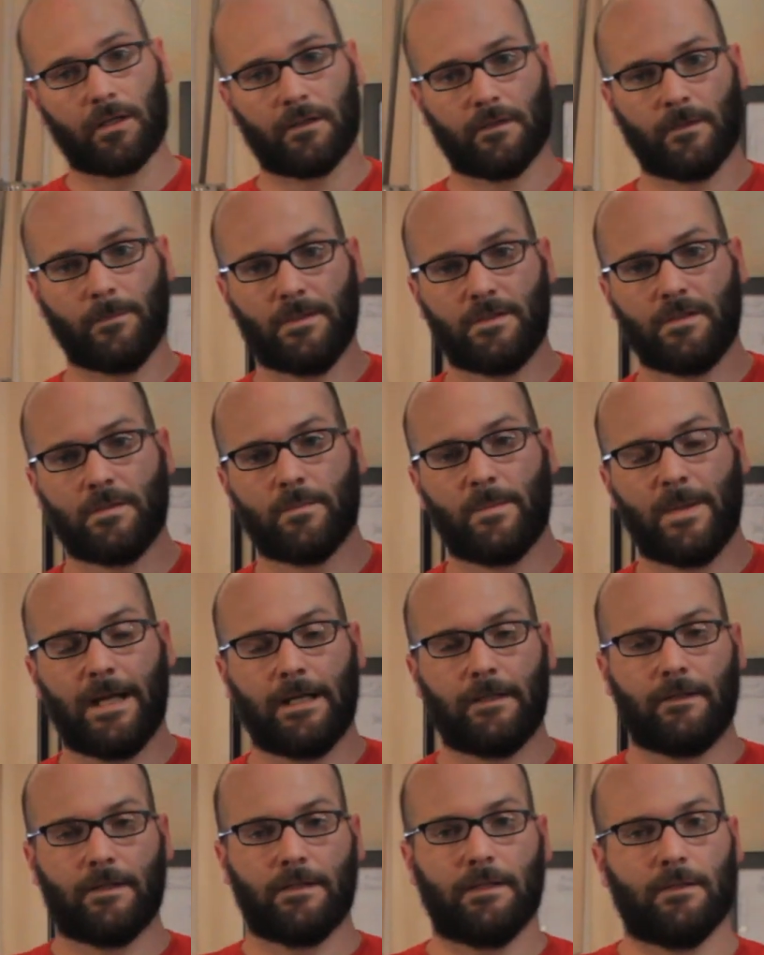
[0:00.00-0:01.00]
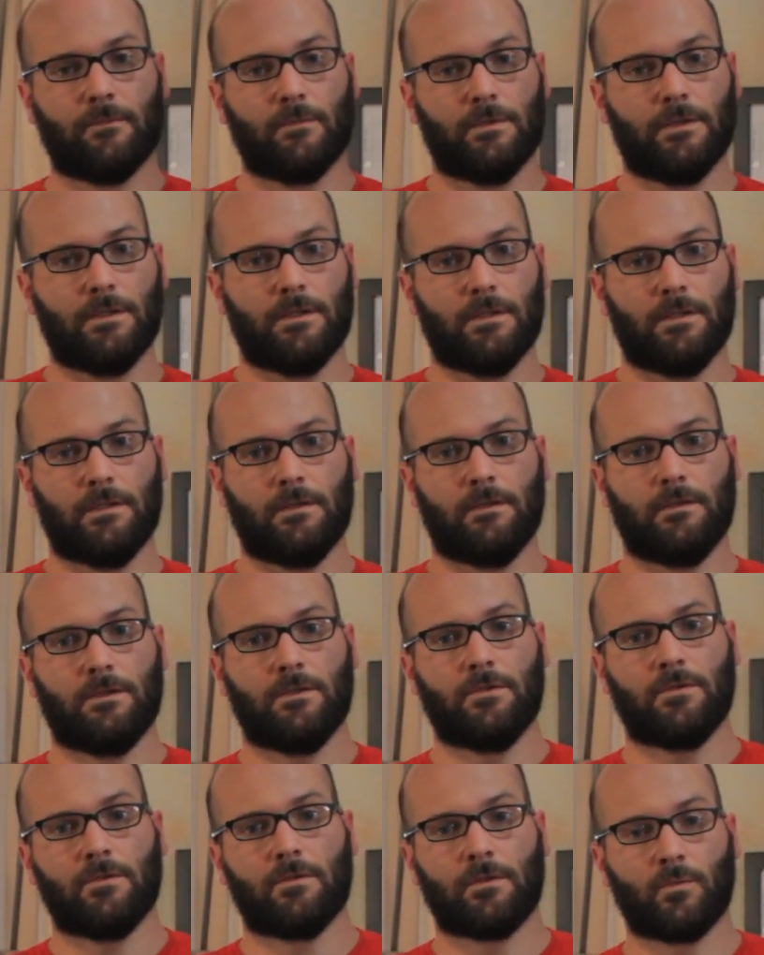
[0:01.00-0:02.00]
and especially back in the day when
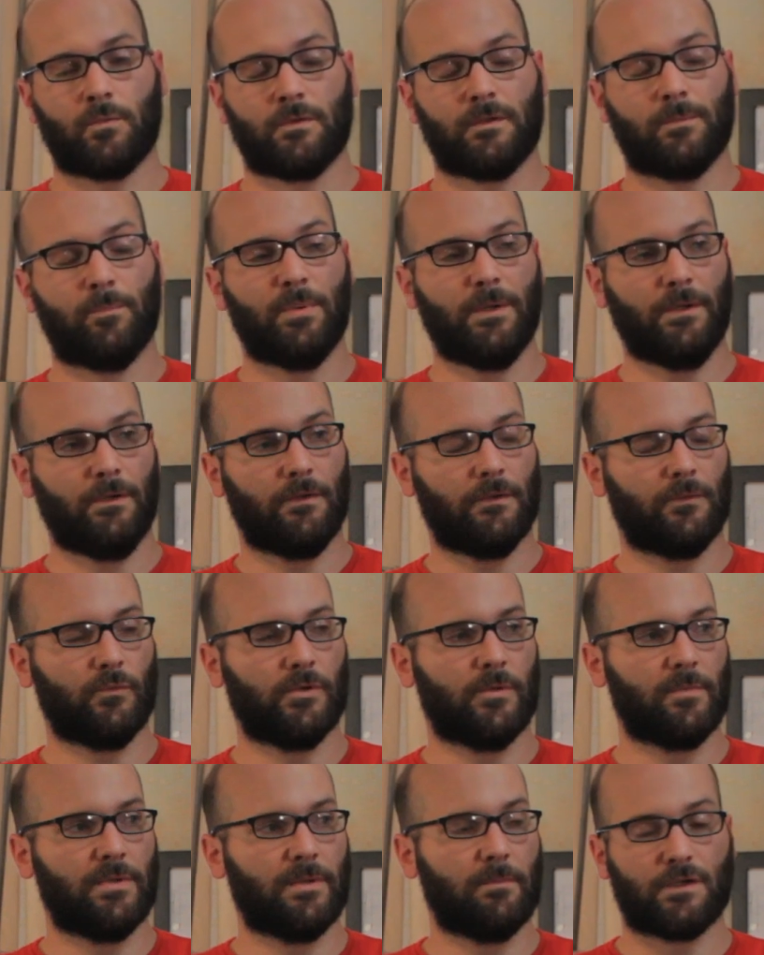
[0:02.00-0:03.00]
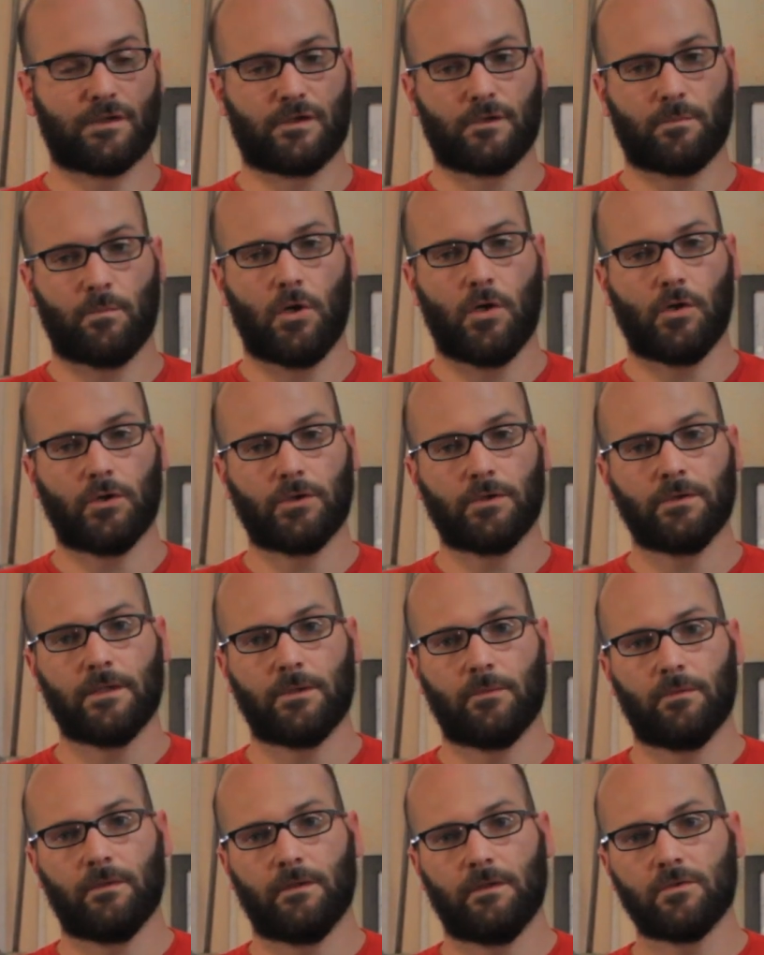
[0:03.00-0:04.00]
the New Yorker was built, would have been much smaller.
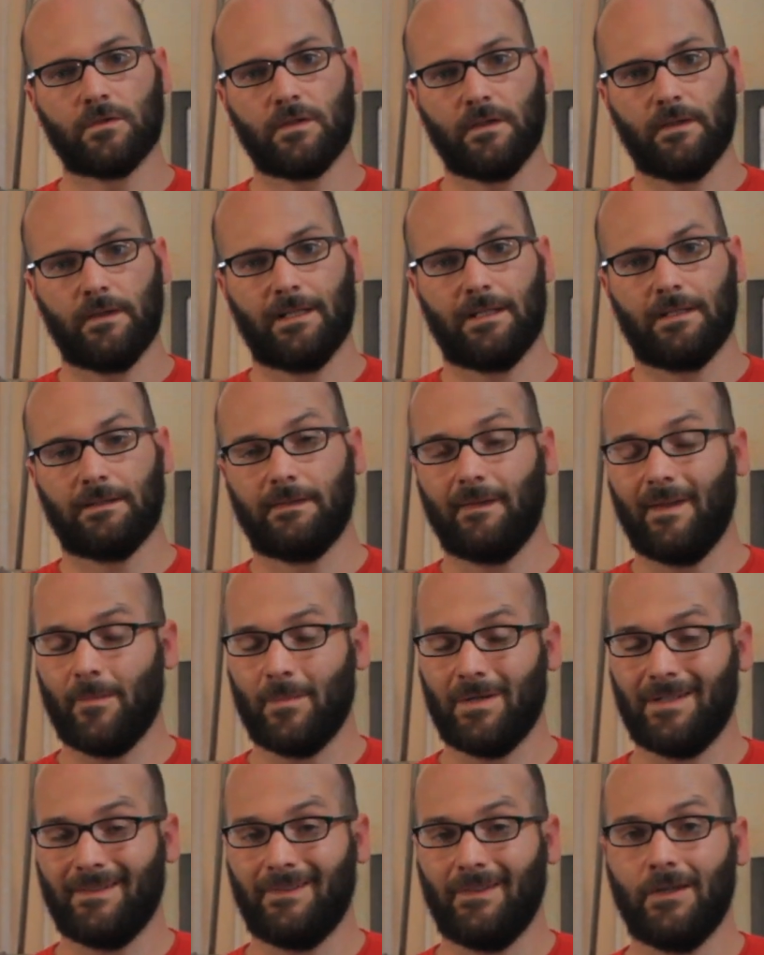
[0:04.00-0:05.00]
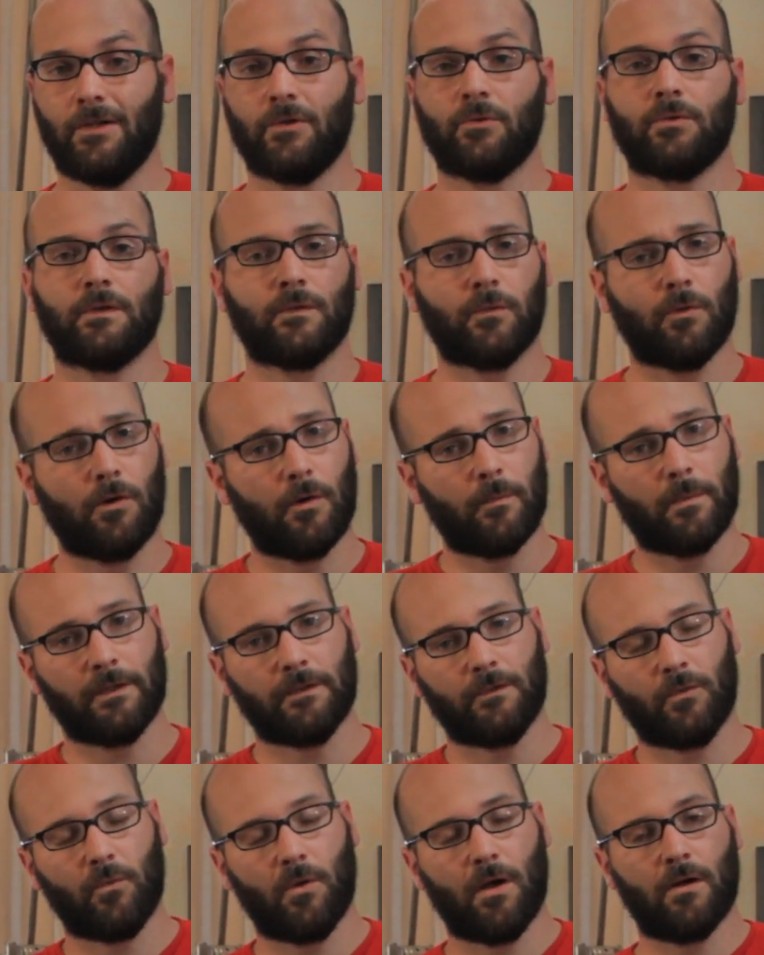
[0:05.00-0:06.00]
There was usually like a 10 by 10 or a 12
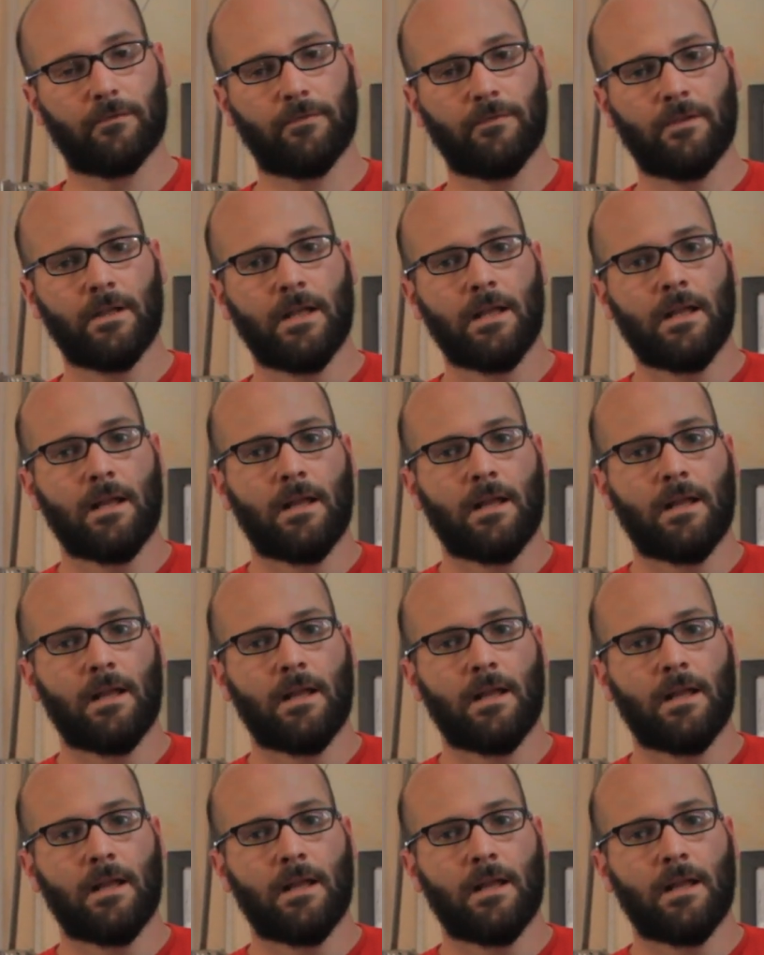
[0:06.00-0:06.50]
by 12.